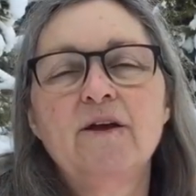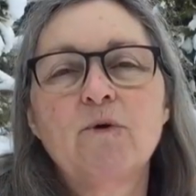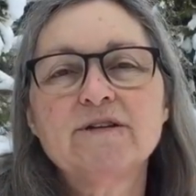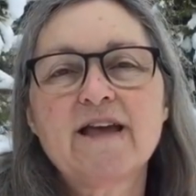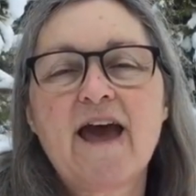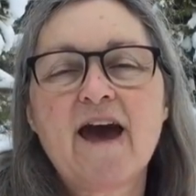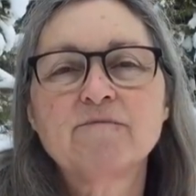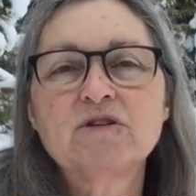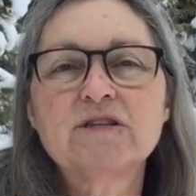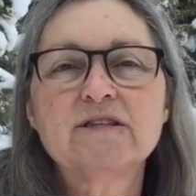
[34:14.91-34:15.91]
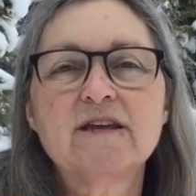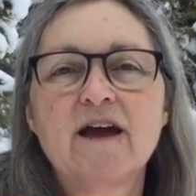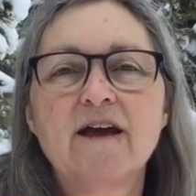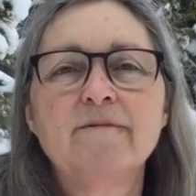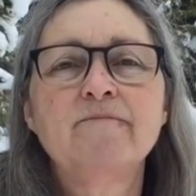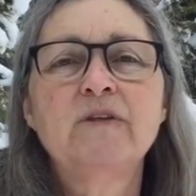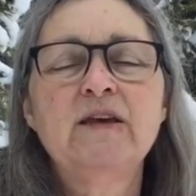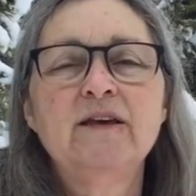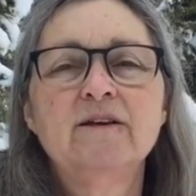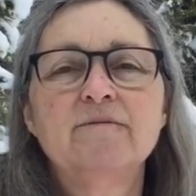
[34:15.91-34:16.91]
wears a hat most of the time
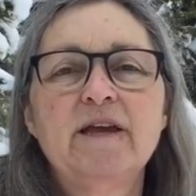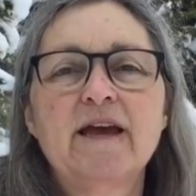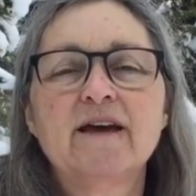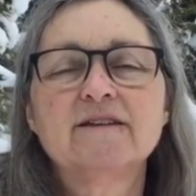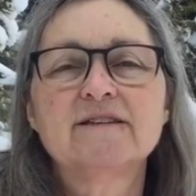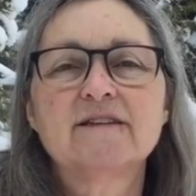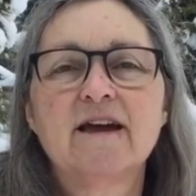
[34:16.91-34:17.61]
because